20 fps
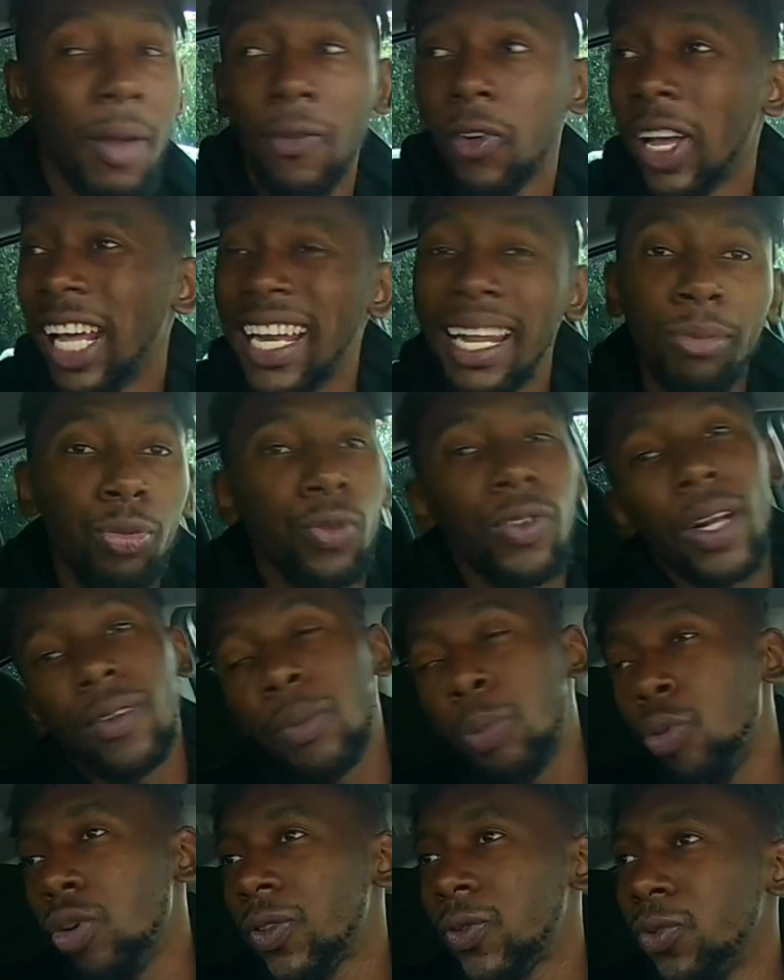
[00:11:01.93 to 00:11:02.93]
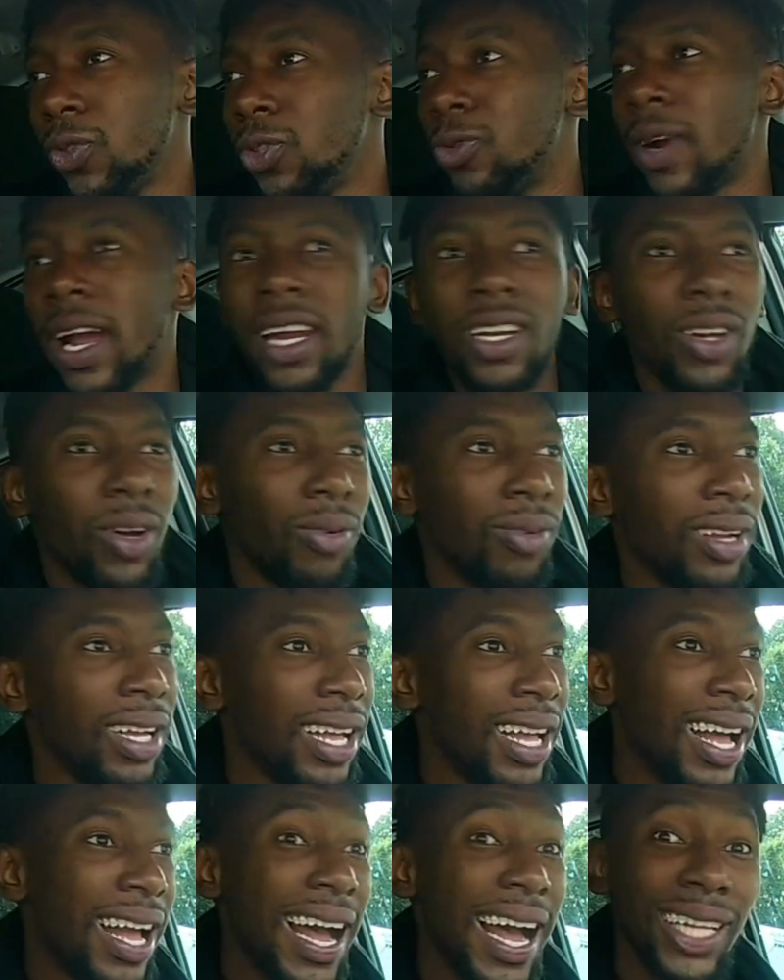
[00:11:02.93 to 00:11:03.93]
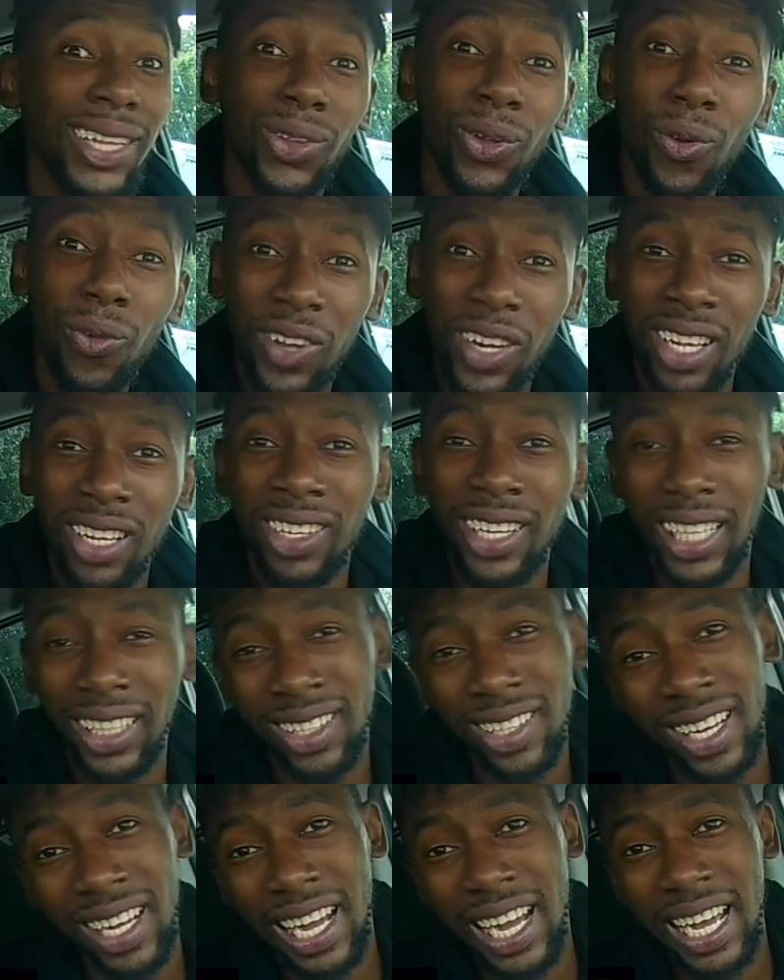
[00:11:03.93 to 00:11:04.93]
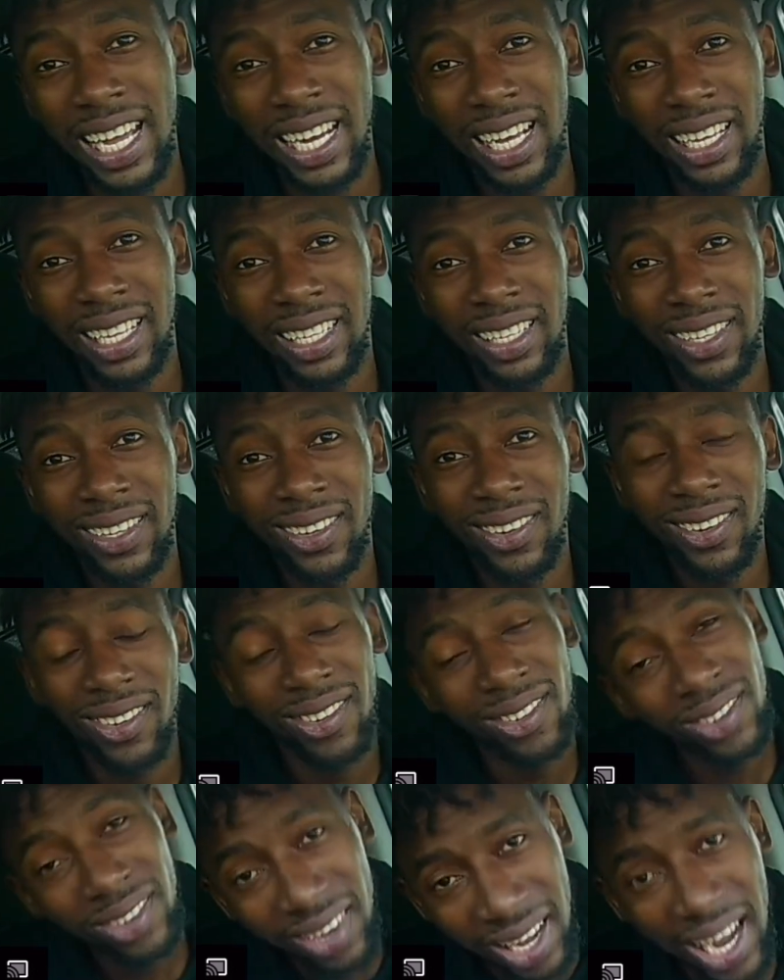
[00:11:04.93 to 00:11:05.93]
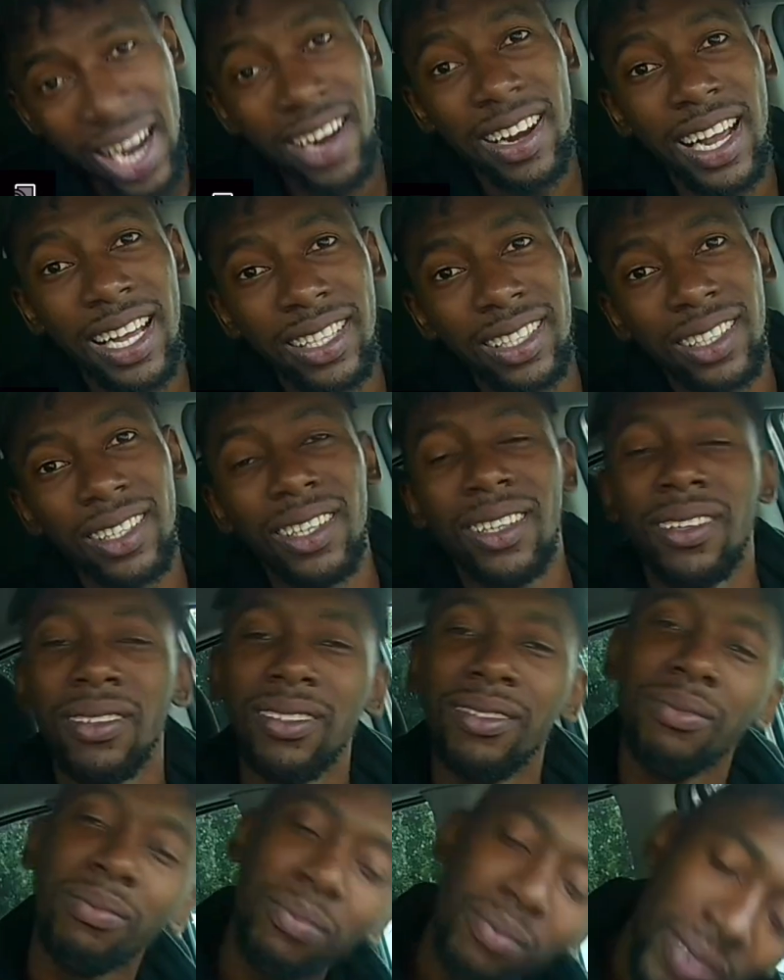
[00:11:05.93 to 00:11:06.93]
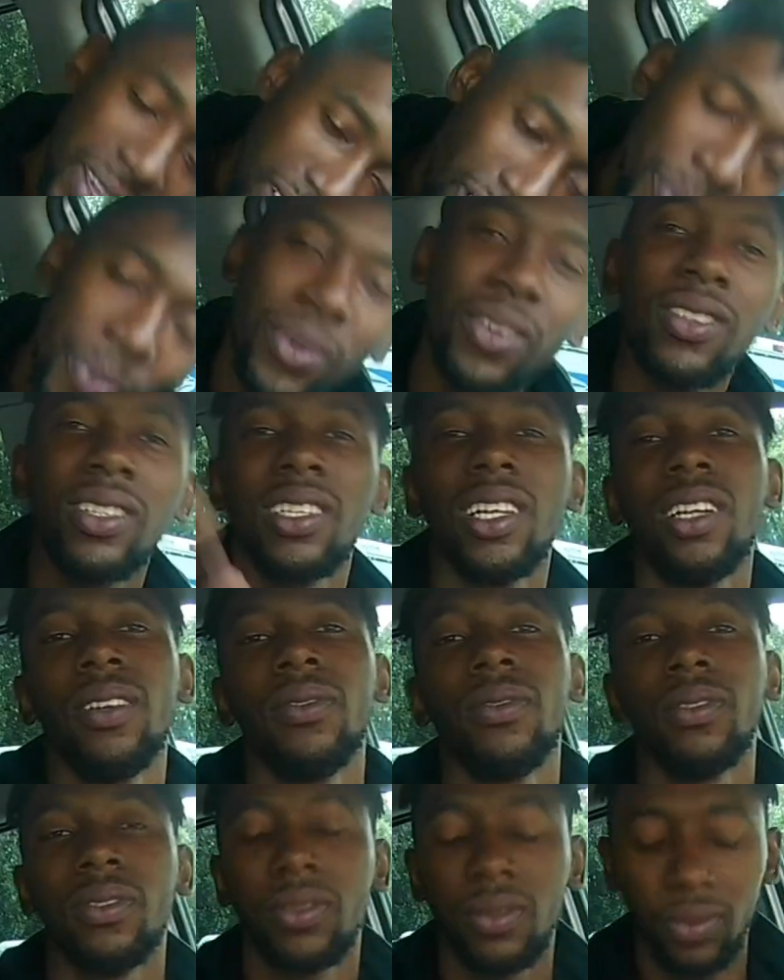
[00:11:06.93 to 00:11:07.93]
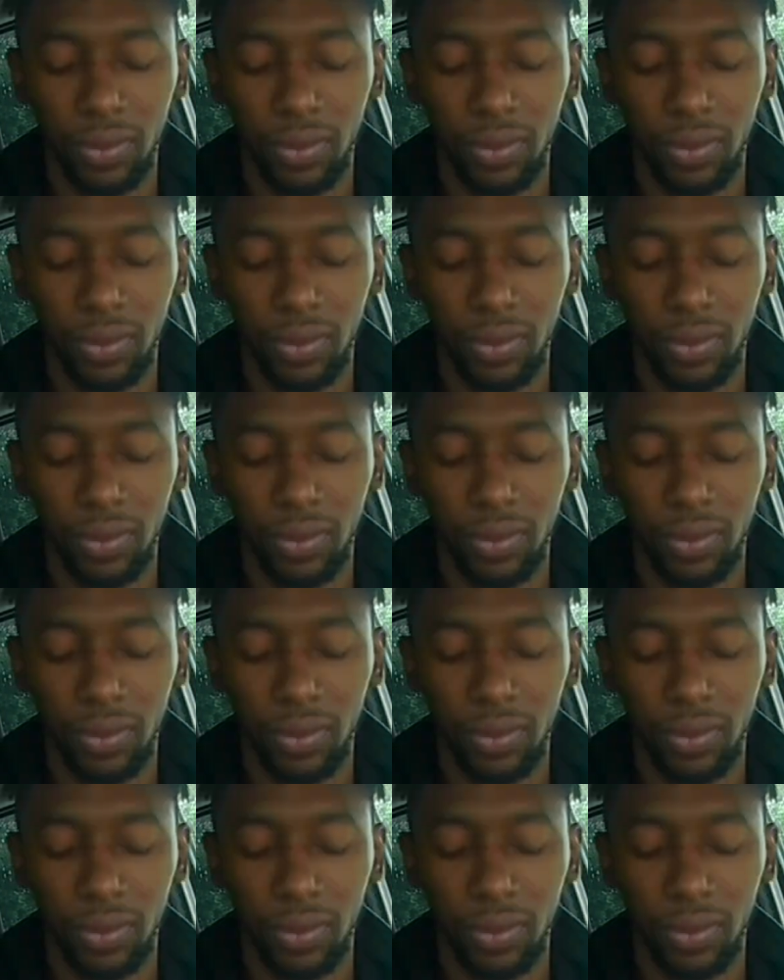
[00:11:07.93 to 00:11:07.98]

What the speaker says: I forget them two videos for post phone right now. I 2 videos I get in the Guyana. Alright? Big up on yourself.